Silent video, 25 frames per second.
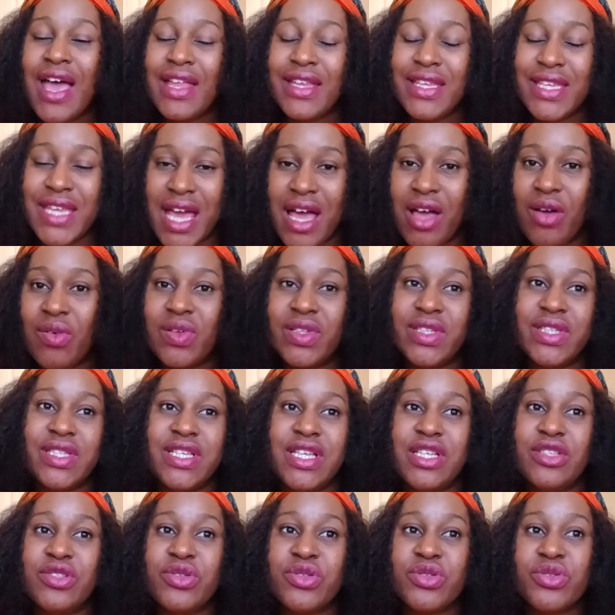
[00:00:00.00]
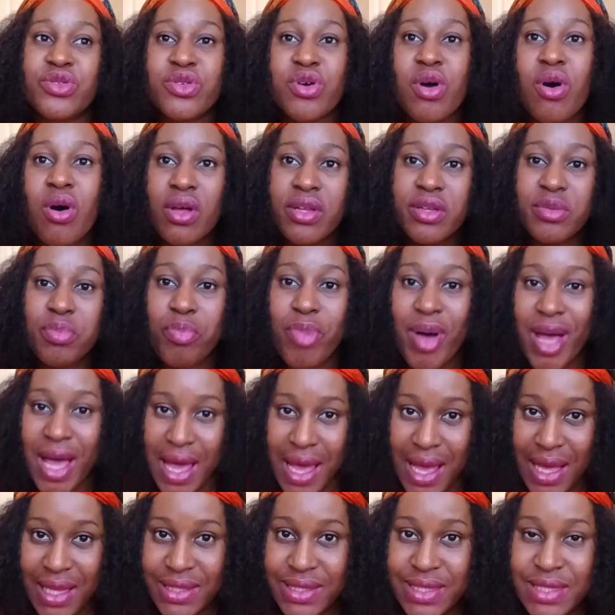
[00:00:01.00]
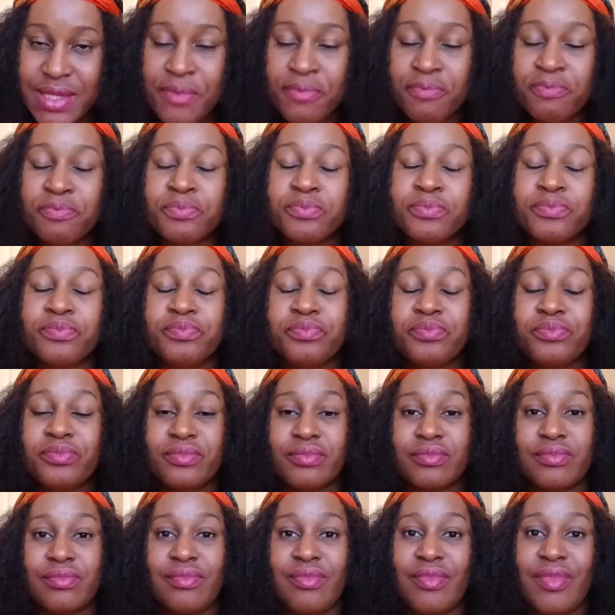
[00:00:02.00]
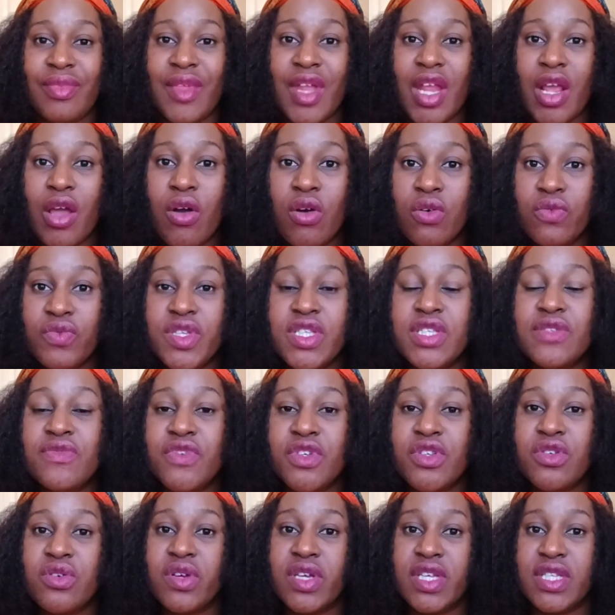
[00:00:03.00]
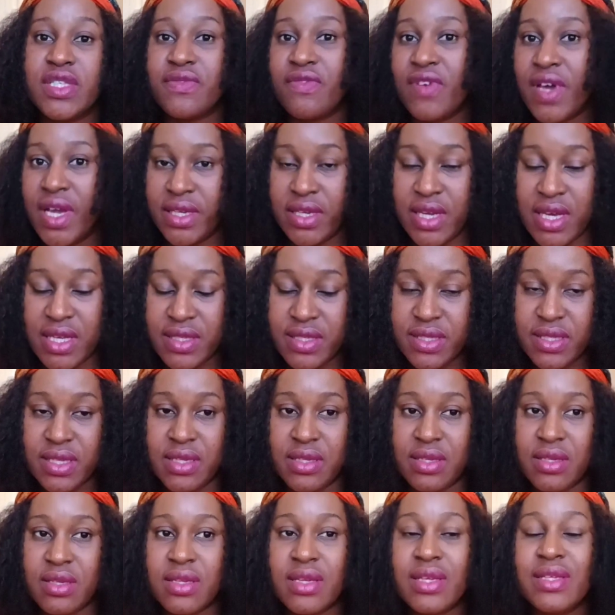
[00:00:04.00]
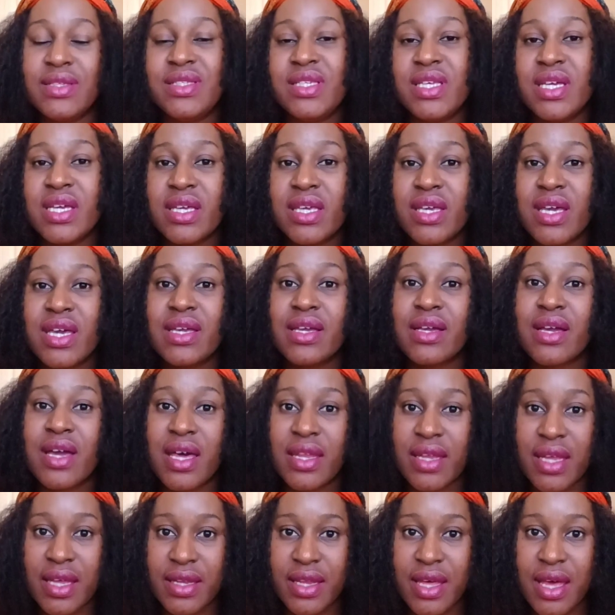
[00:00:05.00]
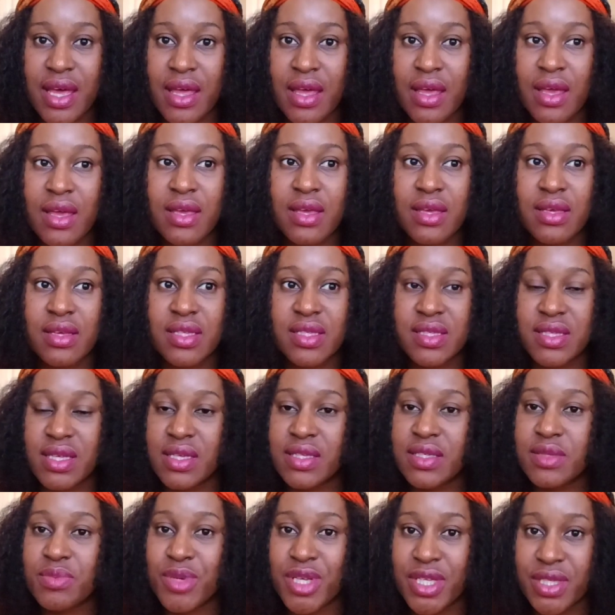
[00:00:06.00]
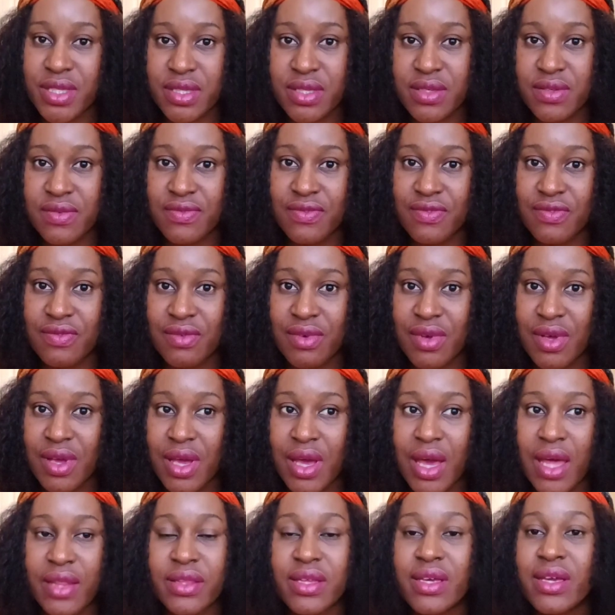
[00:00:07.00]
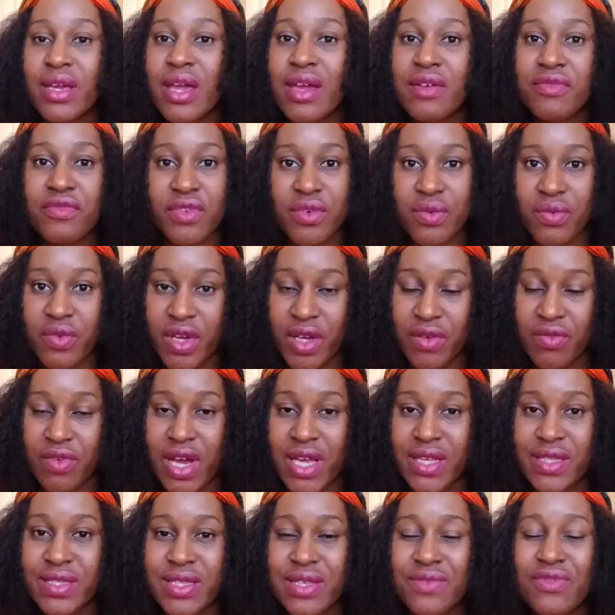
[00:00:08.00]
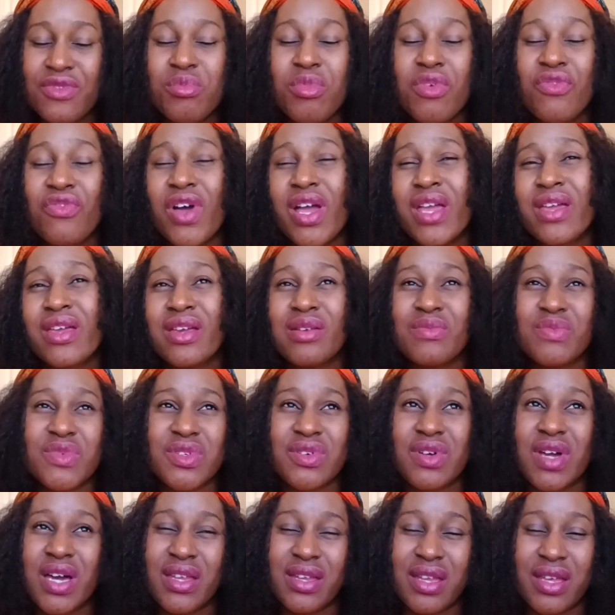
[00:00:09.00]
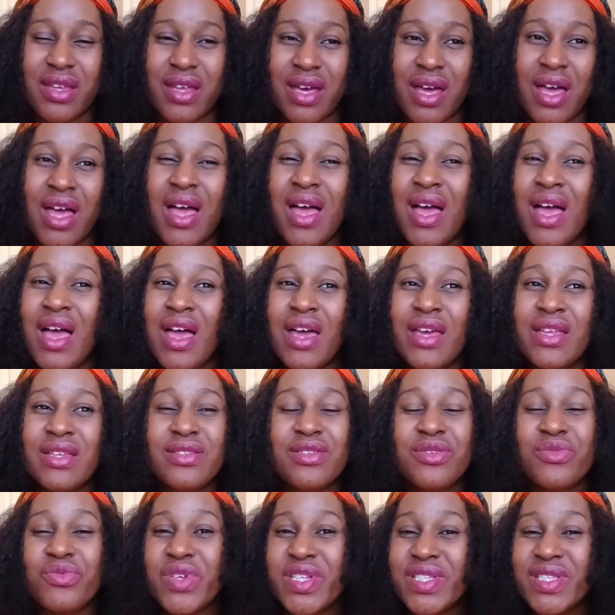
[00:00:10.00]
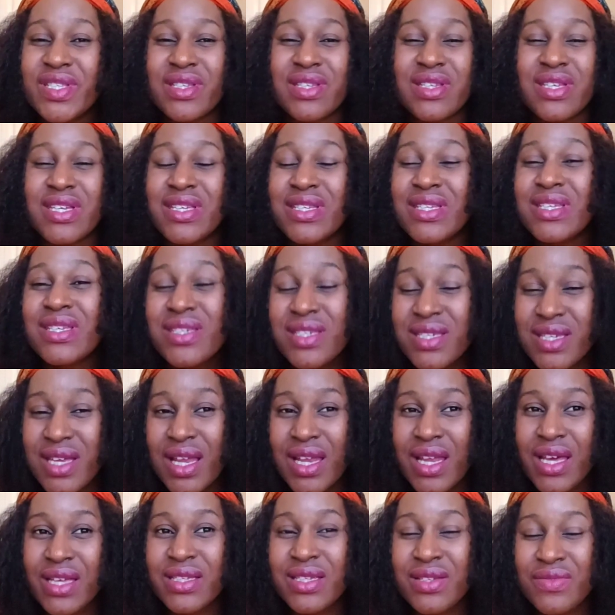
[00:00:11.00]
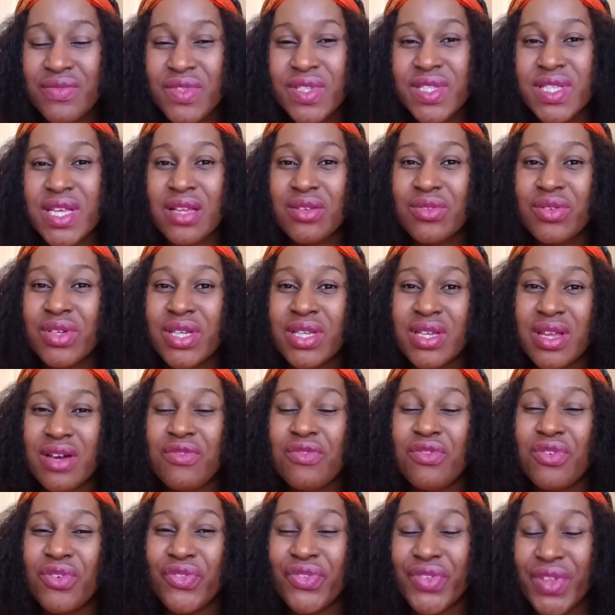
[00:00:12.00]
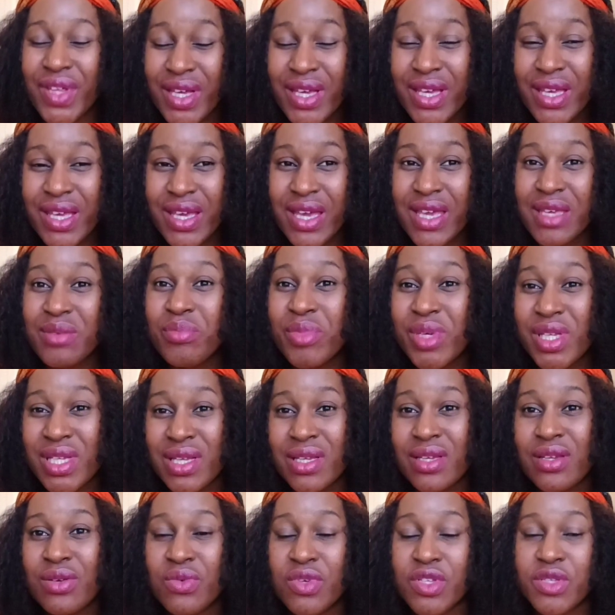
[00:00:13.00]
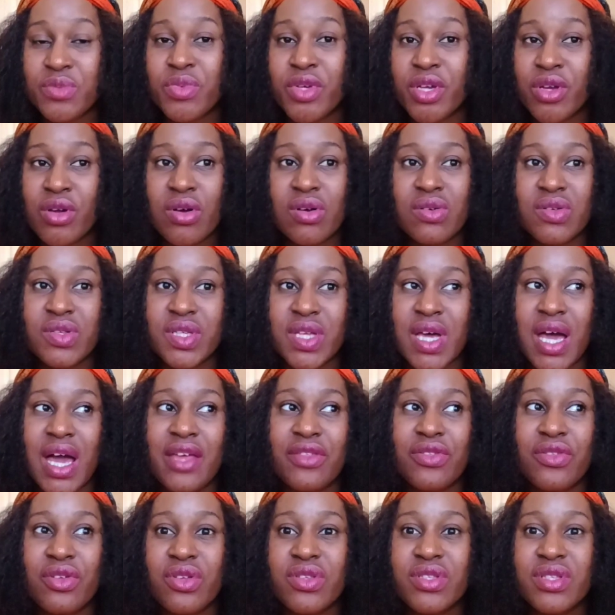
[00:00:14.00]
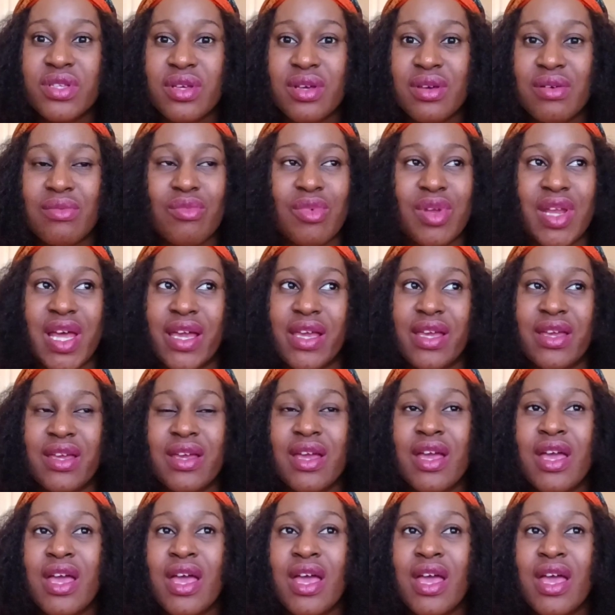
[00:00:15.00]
Now, the third part of this video is financing. Daycare in Canada is expensive. I think everywhere, right? Even before I came to Canada, the reason initially I didn't even start looking out for daycare immediately was because I thought, like,